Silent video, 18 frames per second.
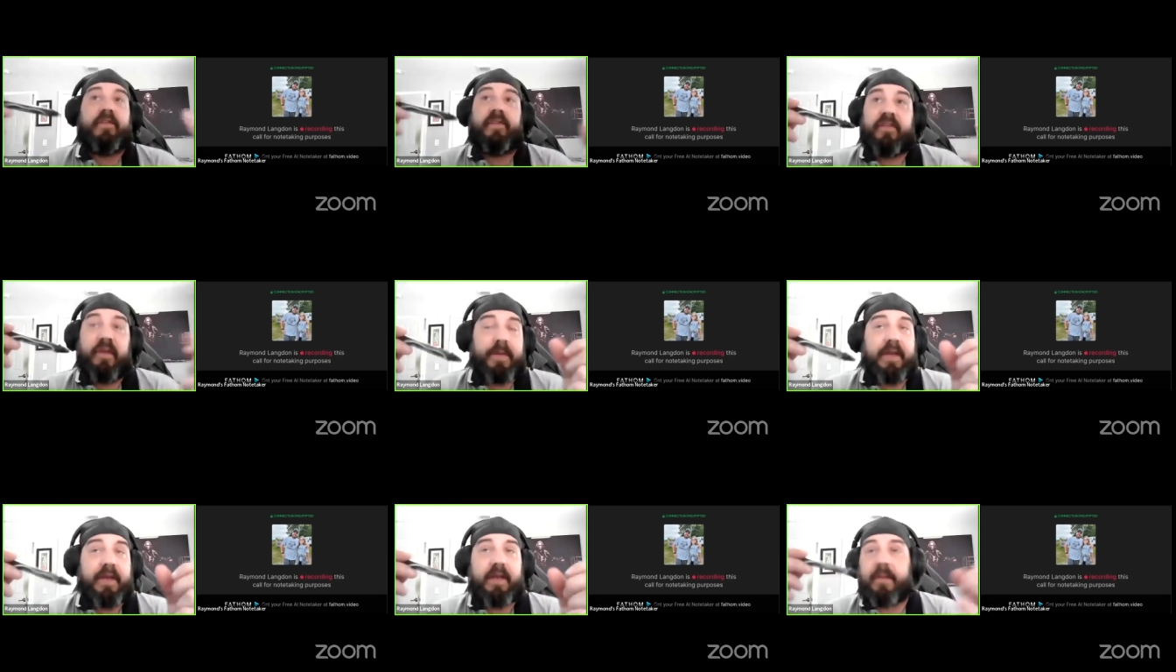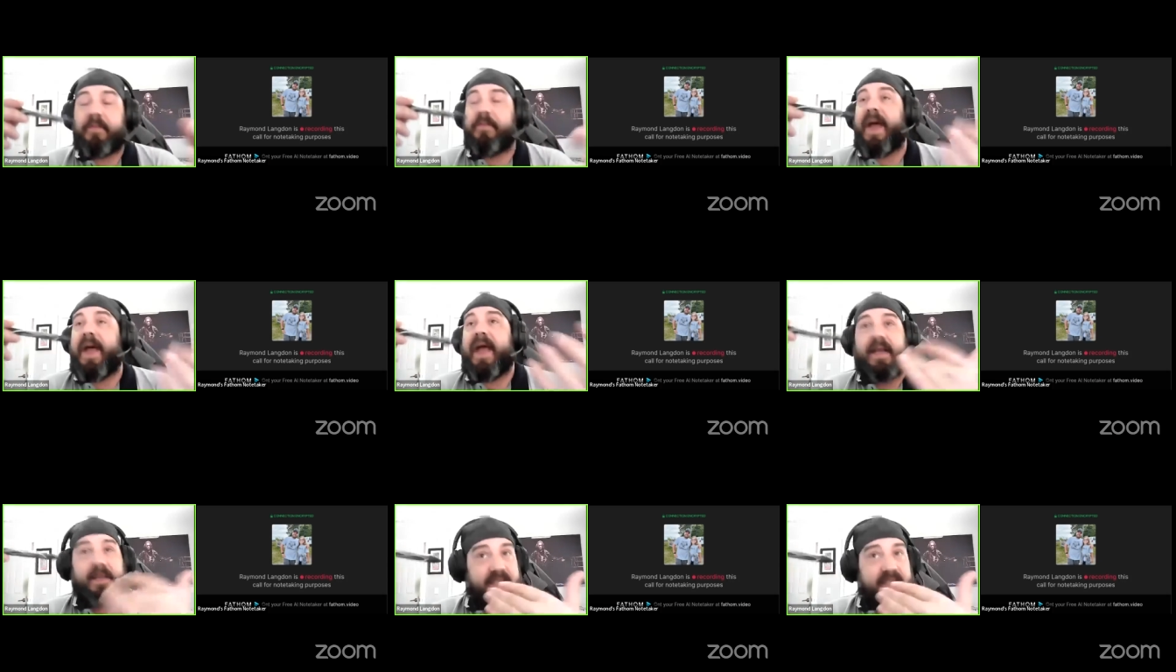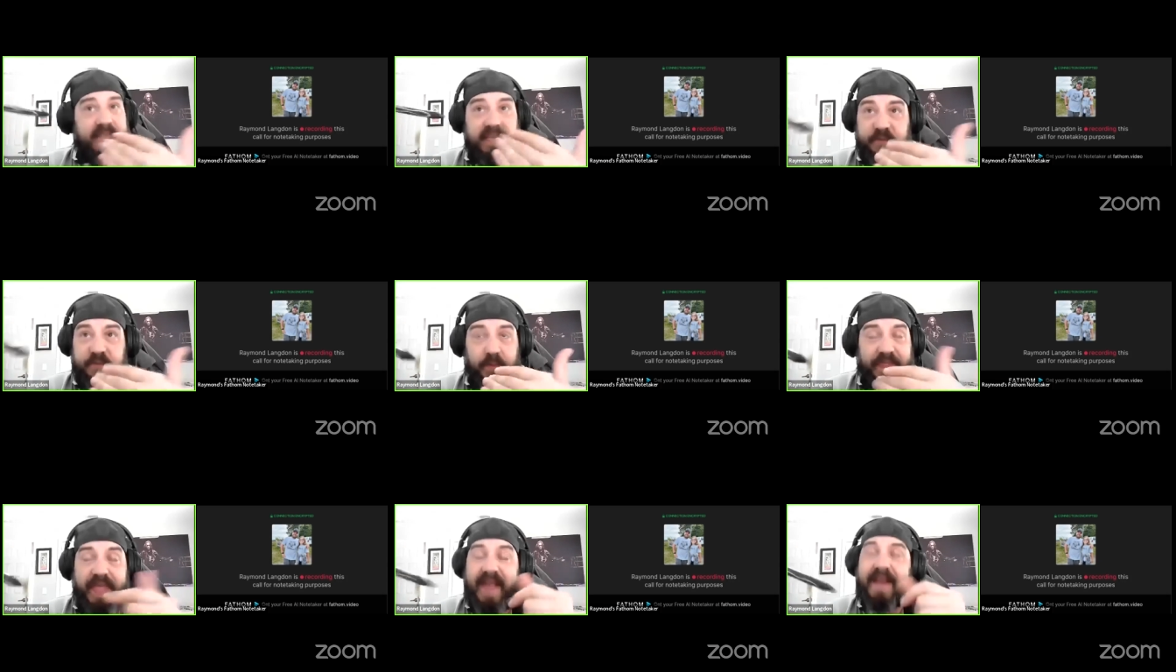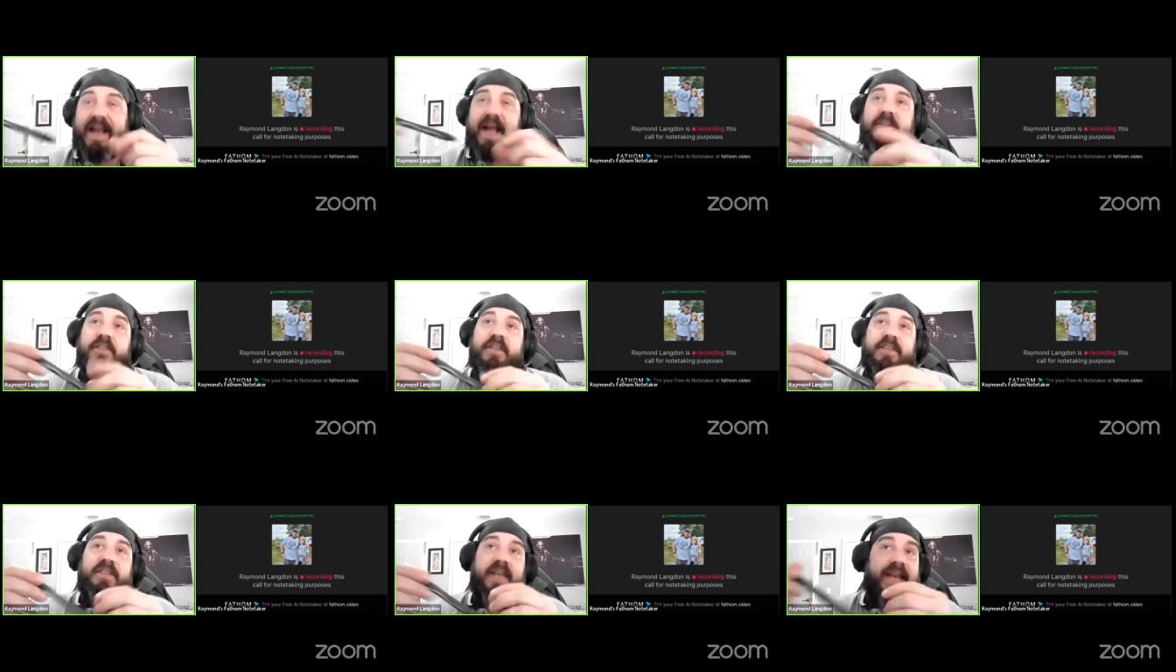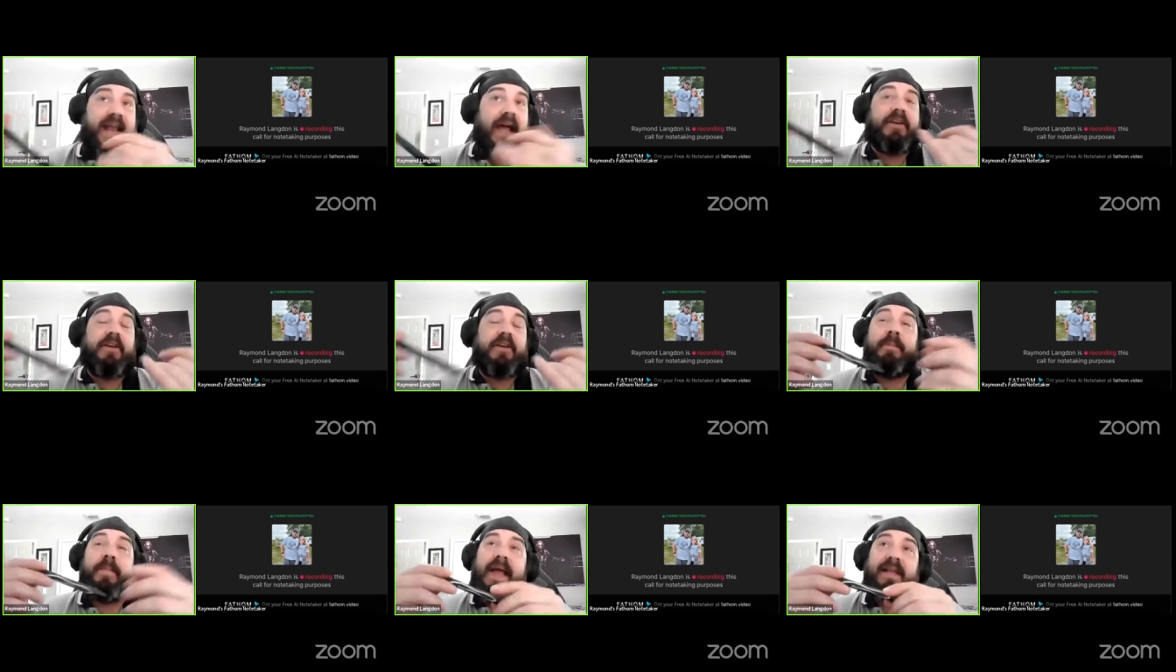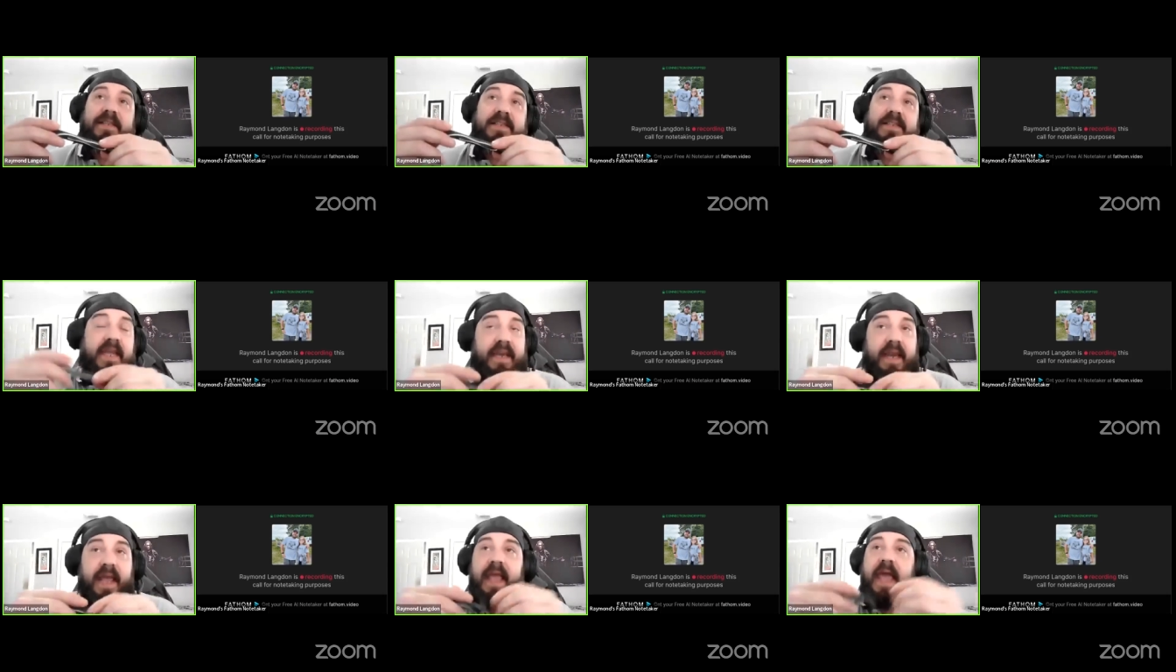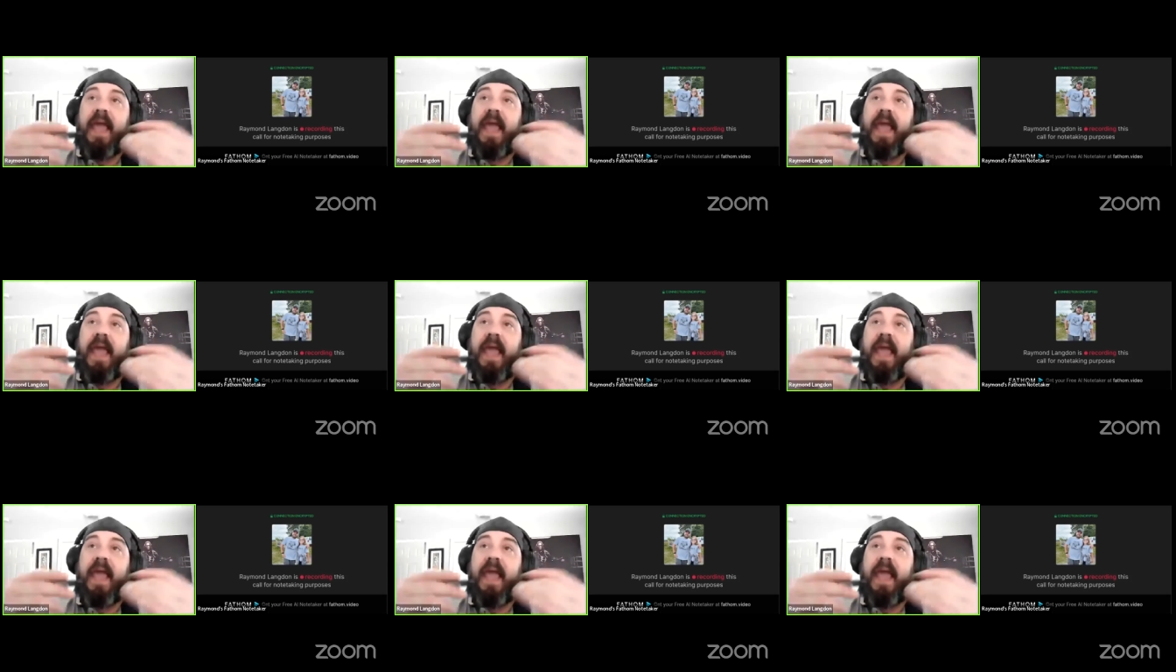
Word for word: And somebody comes back and says what that guy just said, I'd come back saying,